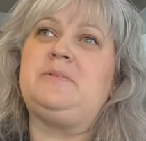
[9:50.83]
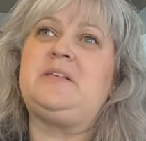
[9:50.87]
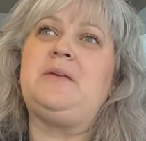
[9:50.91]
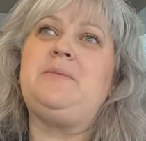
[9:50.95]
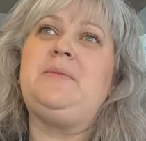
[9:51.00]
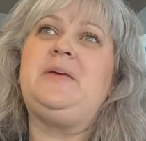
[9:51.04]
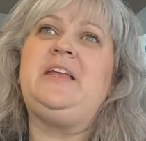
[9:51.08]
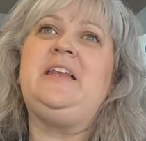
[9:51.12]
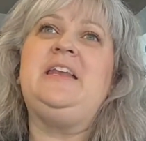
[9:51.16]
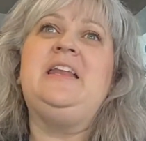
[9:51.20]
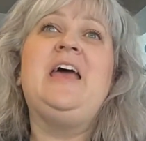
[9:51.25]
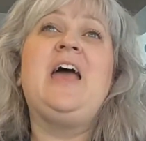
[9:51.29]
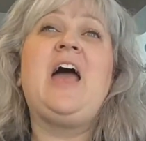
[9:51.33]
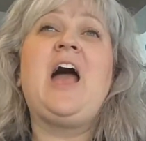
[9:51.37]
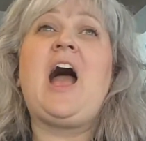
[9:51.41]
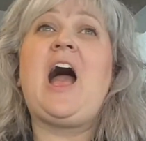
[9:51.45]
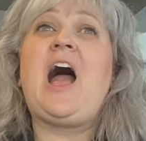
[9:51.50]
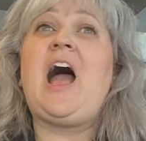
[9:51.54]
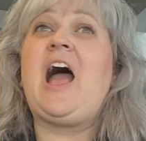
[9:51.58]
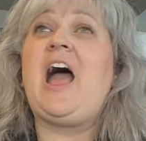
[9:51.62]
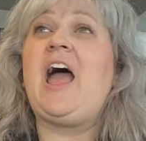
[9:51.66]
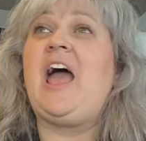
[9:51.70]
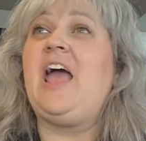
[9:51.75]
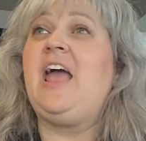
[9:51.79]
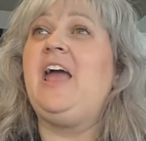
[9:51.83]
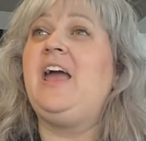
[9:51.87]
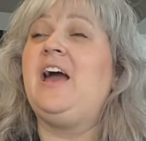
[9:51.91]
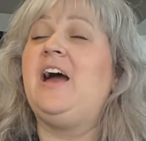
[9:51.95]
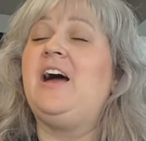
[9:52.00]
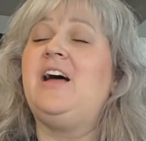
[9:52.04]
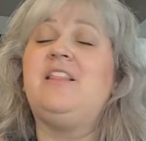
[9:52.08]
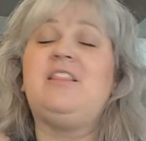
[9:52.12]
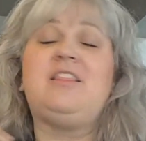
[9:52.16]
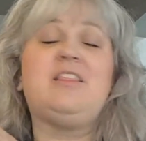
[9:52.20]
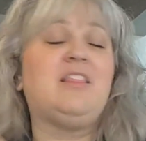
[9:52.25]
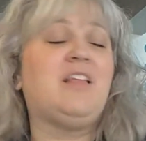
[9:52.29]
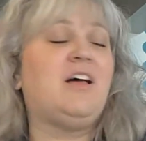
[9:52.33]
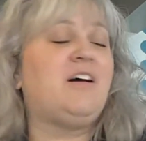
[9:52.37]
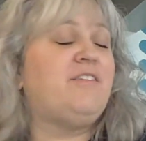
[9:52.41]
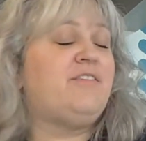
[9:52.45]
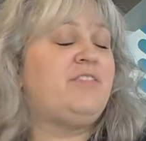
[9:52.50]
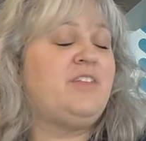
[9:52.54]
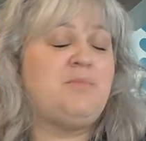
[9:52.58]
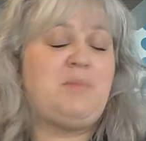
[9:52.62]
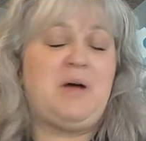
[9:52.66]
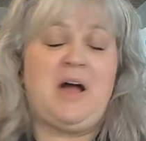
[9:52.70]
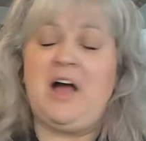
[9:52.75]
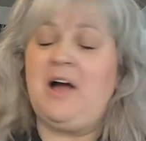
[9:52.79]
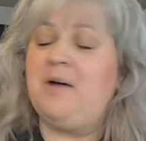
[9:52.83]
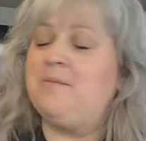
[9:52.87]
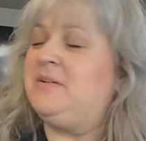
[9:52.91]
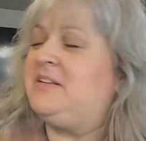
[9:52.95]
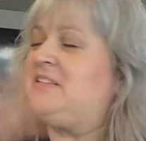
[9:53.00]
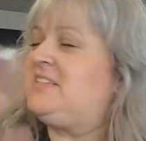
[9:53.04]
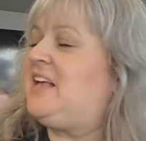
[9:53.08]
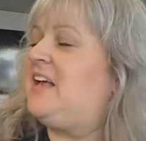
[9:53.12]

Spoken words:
I mean, I love the Bahamas.